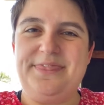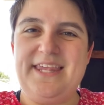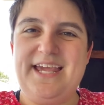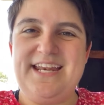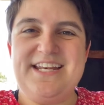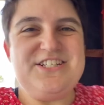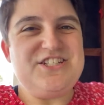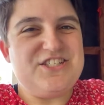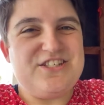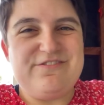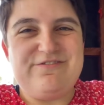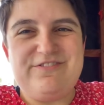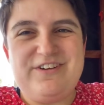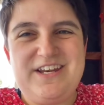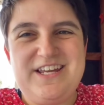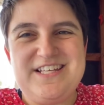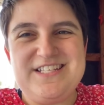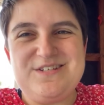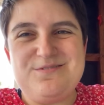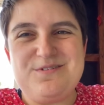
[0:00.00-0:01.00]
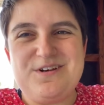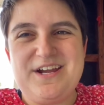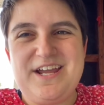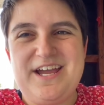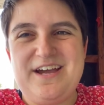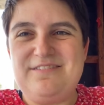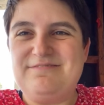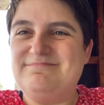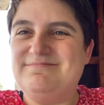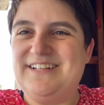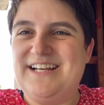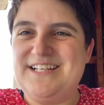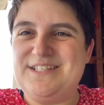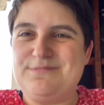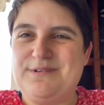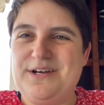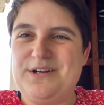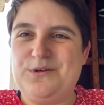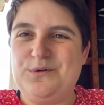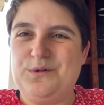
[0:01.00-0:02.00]
and it's just a fun, easy workout.
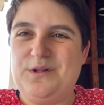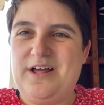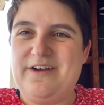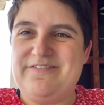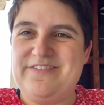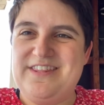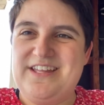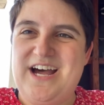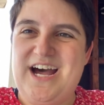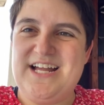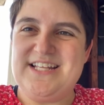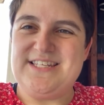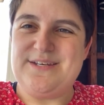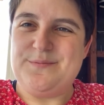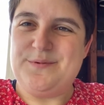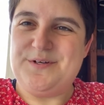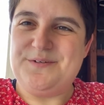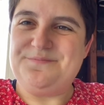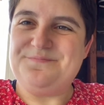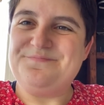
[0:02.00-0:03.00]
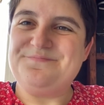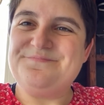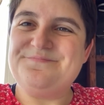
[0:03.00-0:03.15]
Nice way to cool off in the hot summer.